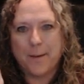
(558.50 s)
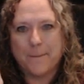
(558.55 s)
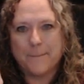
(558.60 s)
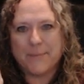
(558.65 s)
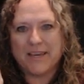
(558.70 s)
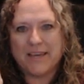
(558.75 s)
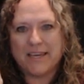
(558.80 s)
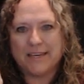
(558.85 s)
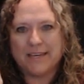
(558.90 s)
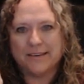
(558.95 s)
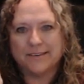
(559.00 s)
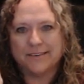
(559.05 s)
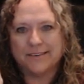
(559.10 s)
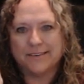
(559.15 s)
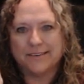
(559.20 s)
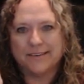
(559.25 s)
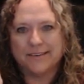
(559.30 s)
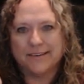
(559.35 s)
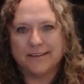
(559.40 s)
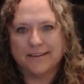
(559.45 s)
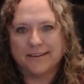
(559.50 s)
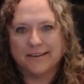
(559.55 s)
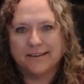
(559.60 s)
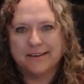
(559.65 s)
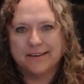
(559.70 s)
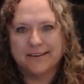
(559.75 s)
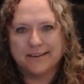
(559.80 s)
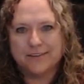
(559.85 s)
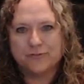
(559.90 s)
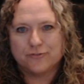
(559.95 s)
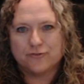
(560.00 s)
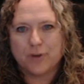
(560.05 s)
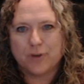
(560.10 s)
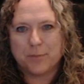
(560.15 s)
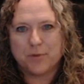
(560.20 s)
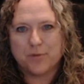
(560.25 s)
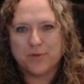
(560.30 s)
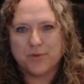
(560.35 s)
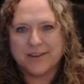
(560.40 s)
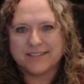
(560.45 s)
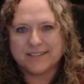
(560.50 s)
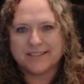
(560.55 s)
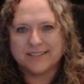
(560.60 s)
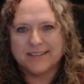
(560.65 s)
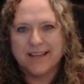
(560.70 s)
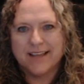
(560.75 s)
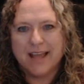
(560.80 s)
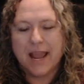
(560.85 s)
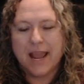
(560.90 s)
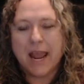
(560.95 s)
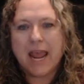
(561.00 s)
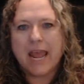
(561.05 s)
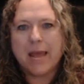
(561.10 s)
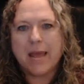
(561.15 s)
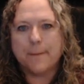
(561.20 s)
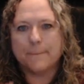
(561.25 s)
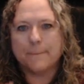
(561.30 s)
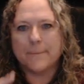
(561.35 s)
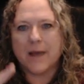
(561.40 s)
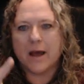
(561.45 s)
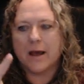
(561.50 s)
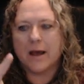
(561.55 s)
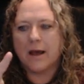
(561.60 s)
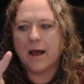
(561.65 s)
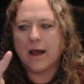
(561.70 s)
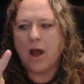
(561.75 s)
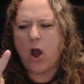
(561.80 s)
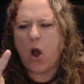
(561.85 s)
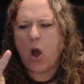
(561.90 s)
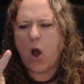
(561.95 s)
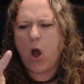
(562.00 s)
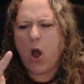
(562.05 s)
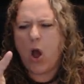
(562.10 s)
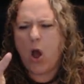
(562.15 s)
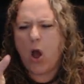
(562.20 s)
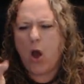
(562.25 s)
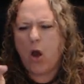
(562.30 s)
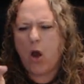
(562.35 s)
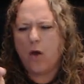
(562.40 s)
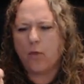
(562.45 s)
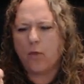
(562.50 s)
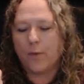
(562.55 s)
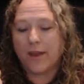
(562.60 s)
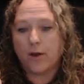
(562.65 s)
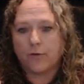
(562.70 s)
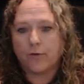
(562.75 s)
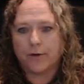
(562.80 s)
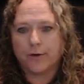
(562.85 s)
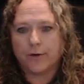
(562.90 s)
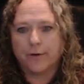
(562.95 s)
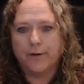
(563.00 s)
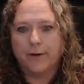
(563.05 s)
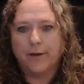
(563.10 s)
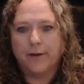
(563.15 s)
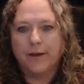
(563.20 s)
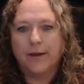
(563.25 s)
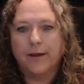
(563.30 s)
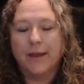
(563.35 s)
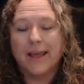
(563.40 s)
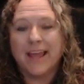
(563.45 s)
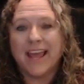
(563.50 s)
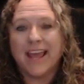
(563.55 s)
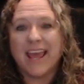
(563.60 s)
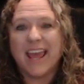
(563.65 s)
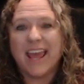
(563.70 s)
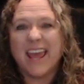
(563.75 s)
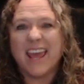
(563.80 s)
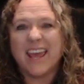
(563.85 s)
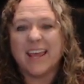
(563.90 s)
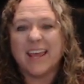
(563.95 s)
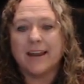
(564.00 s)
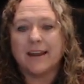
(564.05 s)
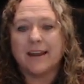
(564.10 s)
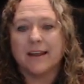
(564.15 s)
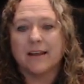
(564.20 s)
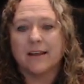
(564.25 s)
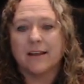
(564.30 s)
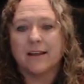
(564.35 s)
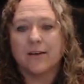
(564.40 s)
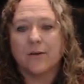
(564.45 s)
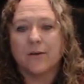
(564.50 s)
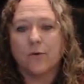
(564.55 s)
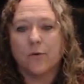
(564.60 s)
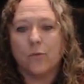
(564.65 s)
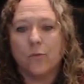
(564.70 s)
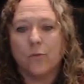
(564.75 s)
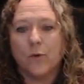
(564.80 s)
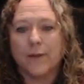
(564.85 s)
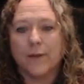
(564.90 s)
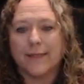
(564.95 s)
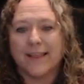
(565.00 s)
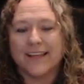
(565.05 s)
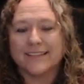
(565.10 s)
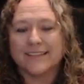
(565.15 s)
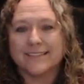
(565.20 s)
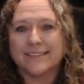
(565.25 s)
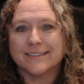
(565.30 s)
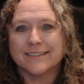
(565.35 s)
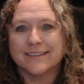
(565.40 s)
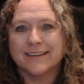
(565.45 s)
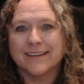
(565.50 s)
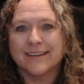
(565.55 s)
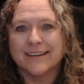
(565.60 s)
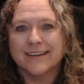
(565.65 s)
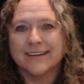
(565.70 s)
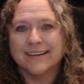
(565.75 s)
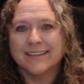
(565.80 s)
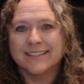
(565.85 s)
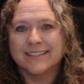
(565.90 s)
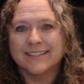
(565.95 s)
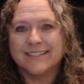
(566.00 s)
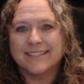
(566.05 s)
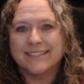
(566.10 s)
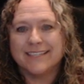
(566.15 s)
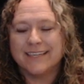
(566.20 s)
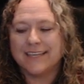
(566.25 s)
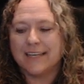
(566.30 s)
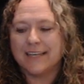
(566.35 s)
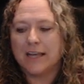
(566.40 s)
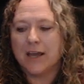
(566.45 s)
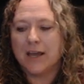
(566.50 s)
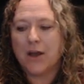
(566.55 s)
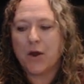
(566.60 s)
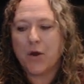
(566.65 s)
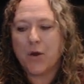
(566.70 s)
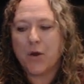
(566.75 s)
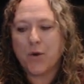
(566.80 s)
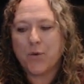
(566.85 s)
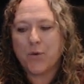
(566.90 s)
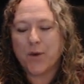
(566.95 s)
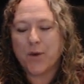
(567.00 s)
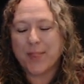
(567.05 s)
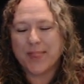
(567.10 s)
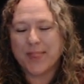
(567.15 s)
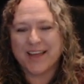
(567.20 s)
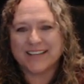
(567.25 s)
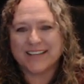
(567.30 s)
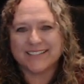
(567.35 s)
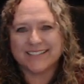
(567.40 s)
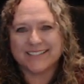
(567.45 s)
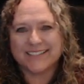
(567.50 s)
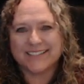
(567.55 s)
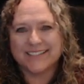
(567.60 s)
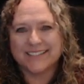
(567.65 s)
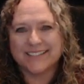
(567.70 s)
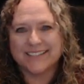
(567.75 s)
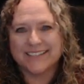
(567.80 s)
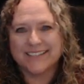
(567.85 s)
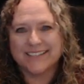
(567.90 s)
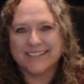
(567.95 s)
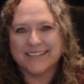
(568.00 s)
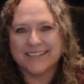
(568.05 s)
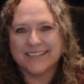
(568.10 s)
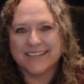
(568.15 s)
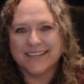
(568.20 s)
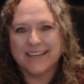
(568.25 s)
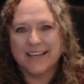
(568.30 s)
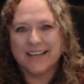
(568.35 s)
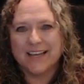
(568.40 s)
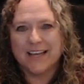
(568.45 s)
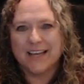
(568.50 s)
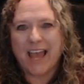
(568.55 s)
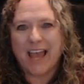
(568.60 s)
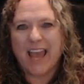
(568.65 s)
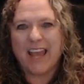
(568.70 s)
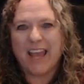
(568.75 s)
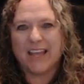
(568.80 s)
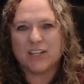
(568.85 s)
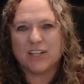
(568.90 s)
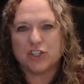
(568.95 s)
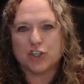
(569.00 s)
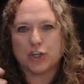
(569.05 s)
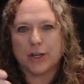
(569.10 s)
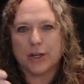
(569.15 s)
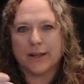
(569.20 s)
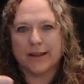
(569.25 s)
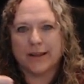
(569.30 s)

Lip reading: P. Drop your wrist. M, all the way over. N, 1 less. T, 1 less. H,